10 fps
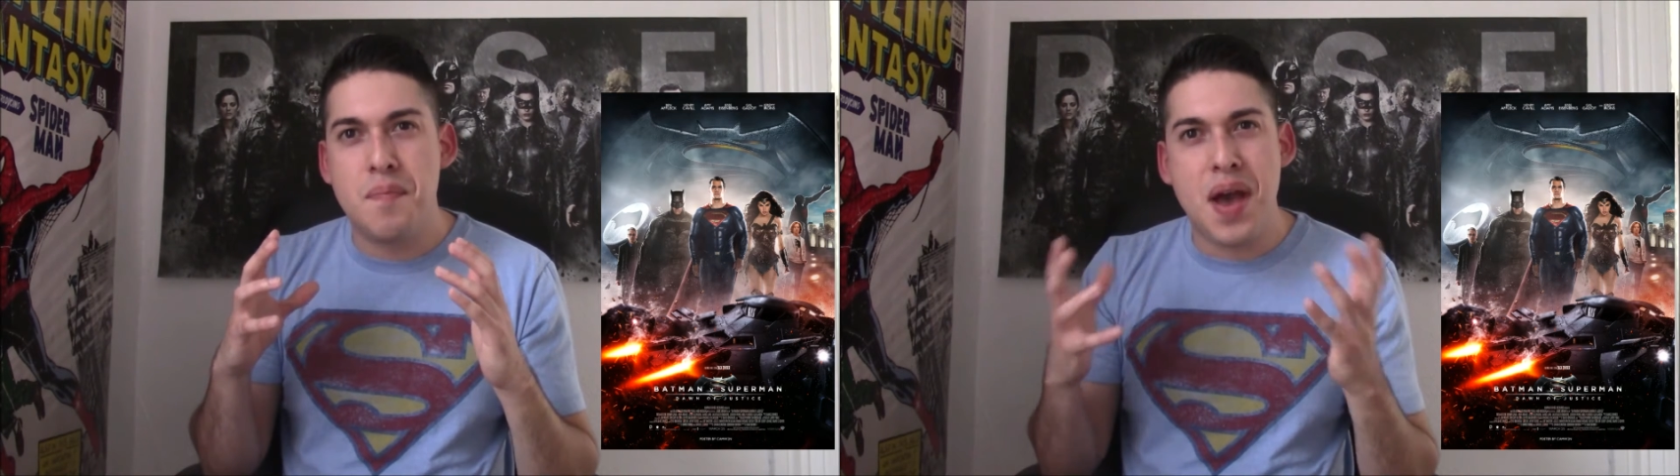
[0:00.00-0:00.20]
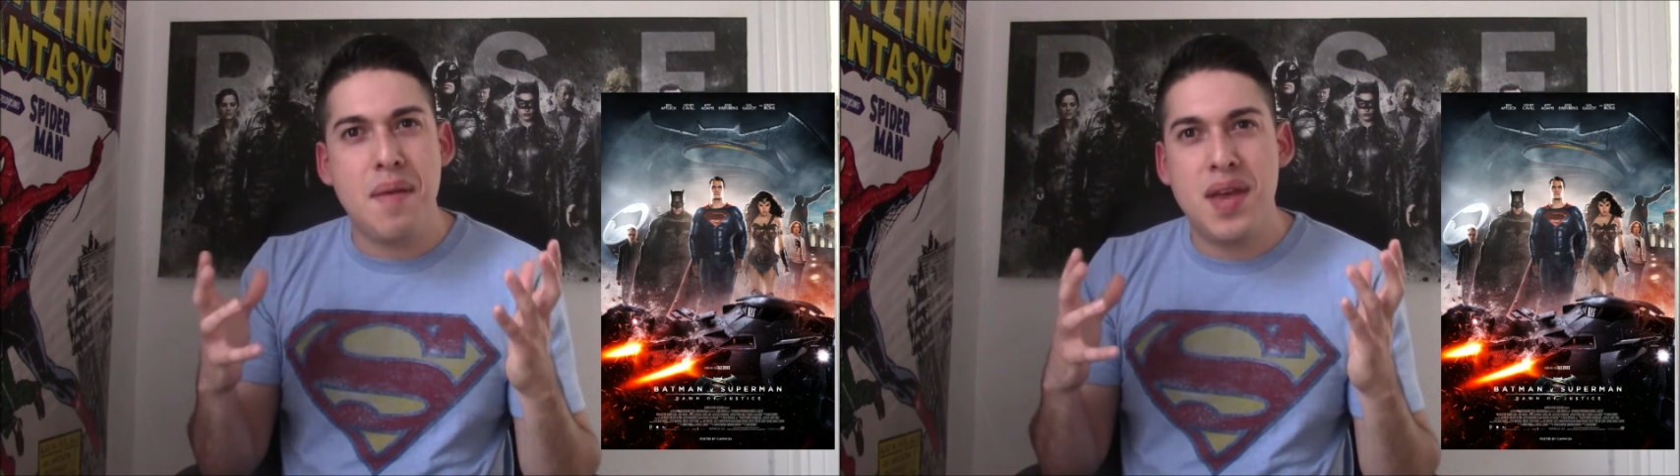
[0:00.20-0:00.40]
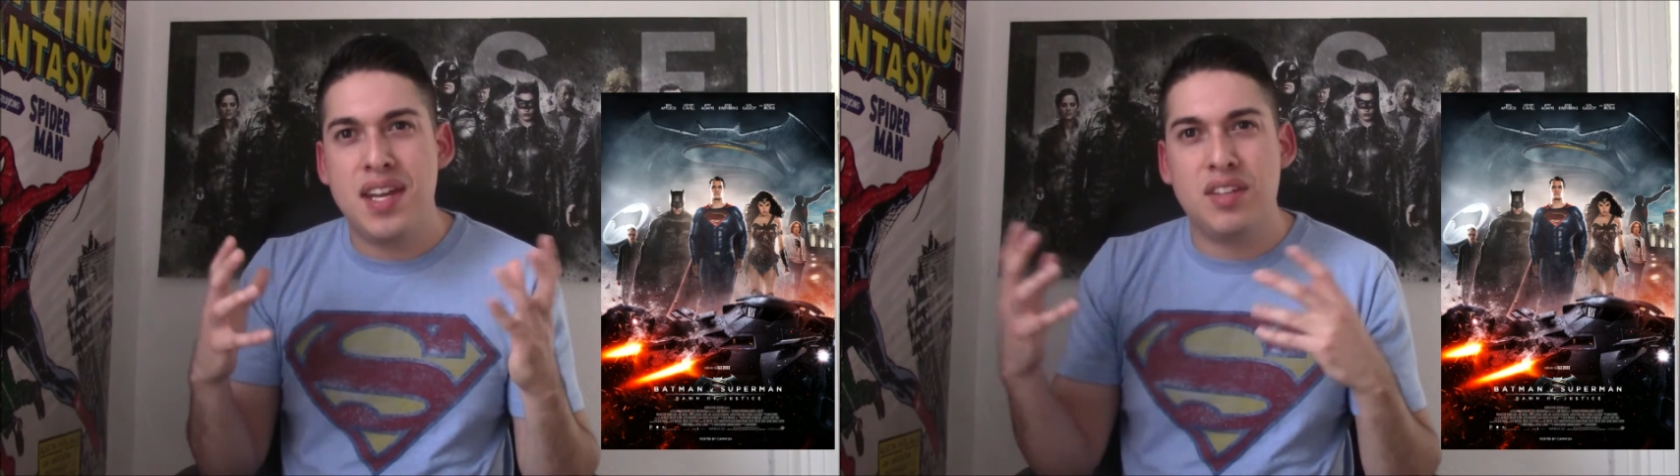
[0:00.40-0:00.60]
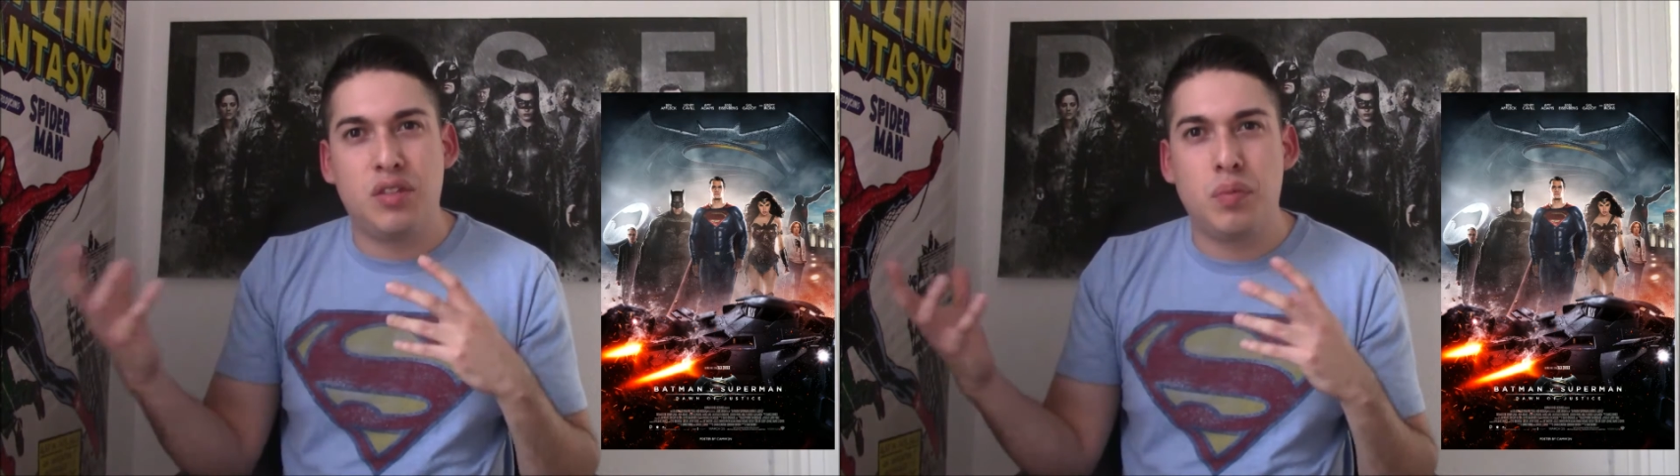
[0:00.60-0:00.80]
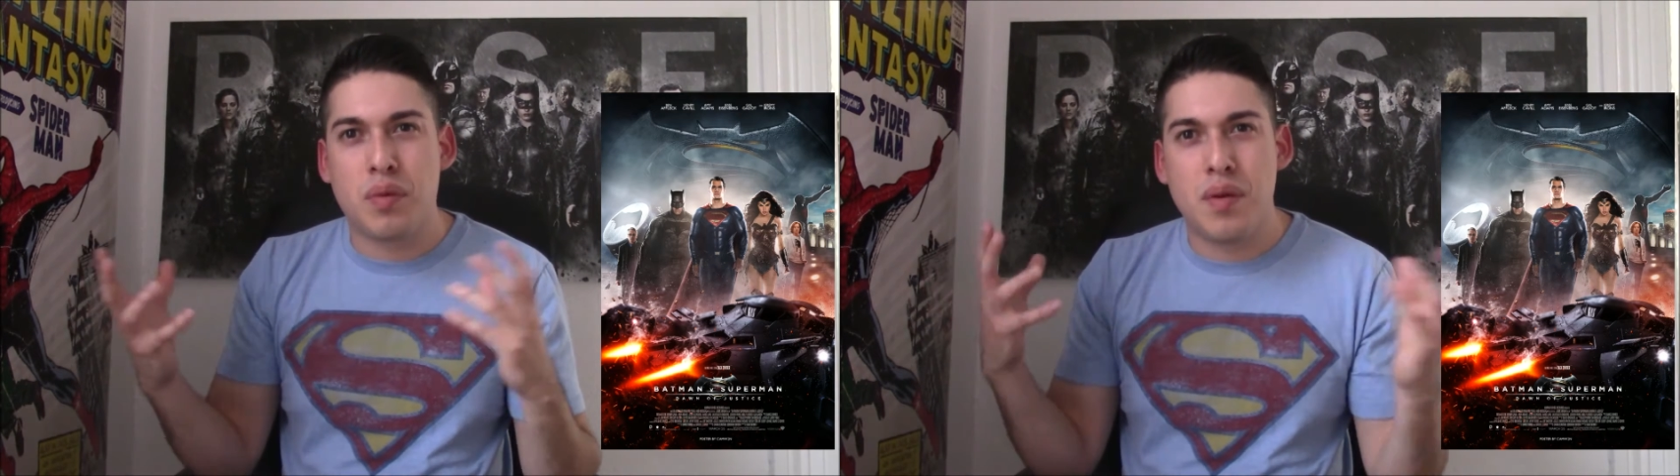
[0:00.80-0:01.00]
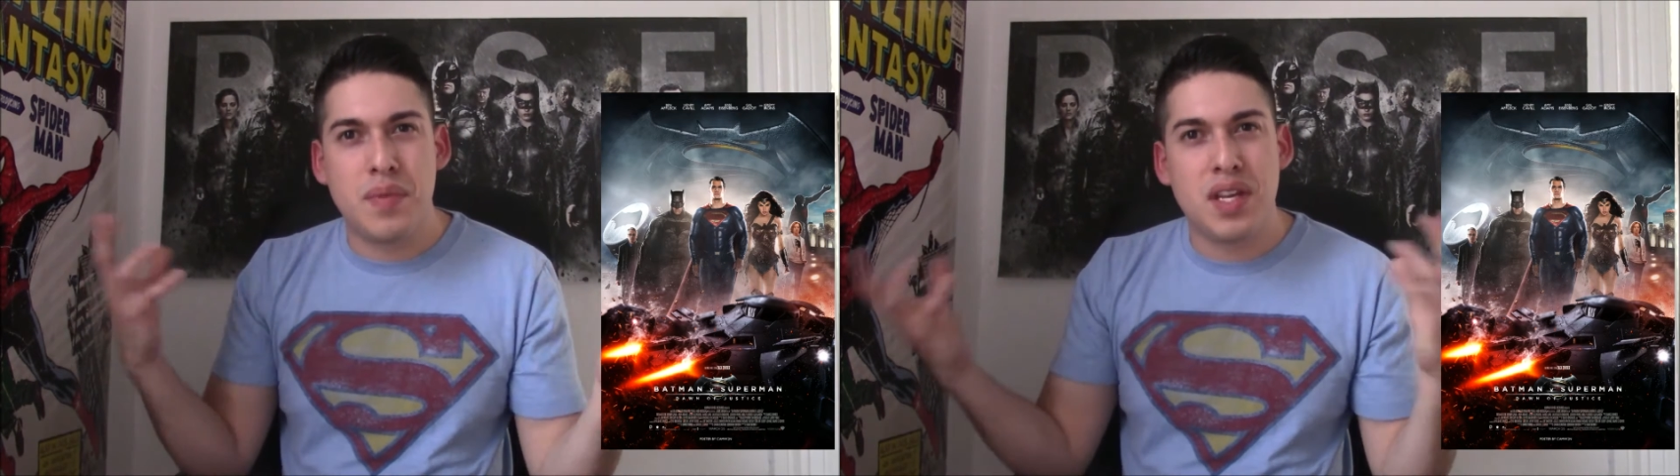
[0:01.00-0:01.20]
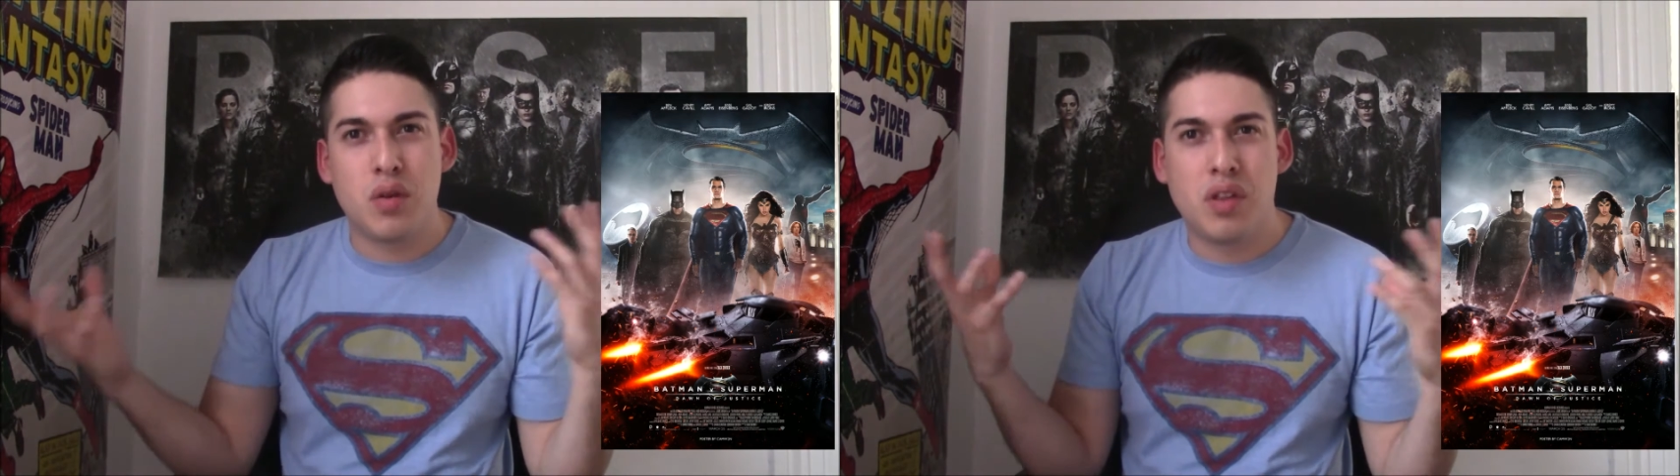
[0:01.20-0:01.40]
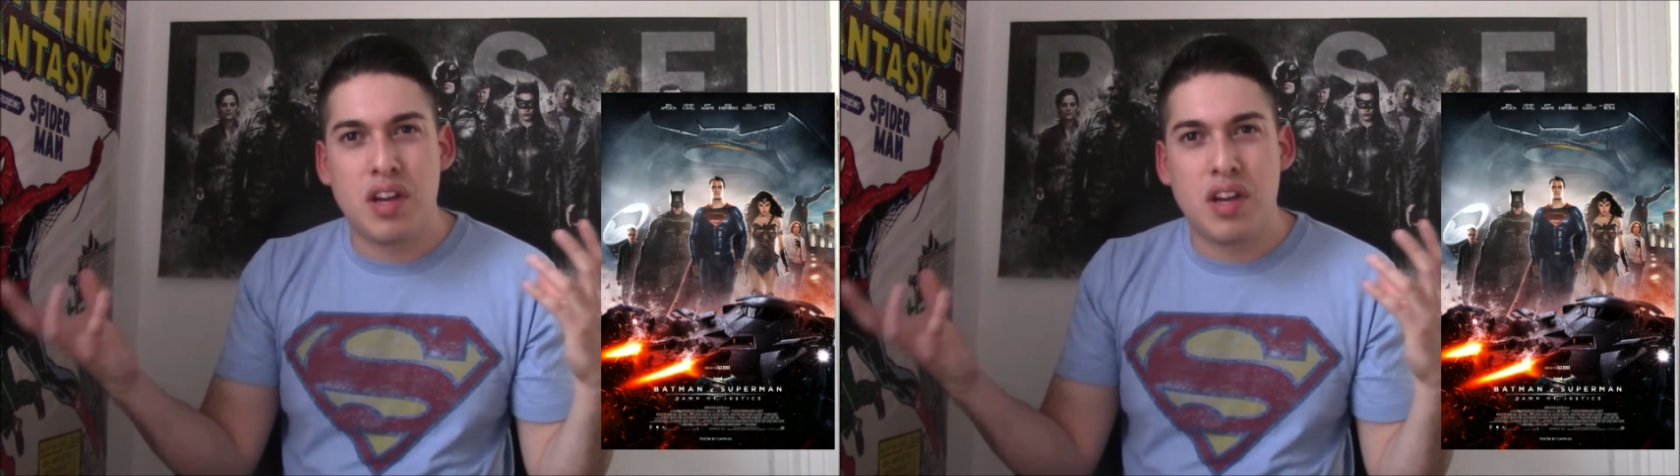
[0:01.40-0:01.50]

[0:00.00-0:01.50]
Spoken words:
Batman and Superman being who